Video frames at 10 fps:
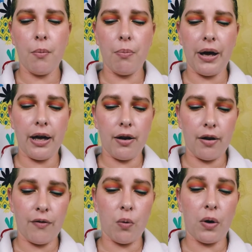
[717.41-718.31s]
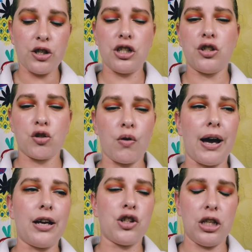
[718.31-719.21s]
But of the ones she's
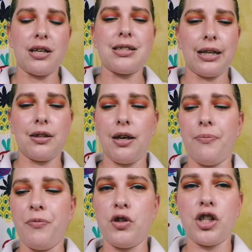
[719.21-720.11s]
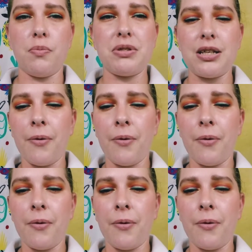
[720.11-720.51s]
tried, she does like the chips.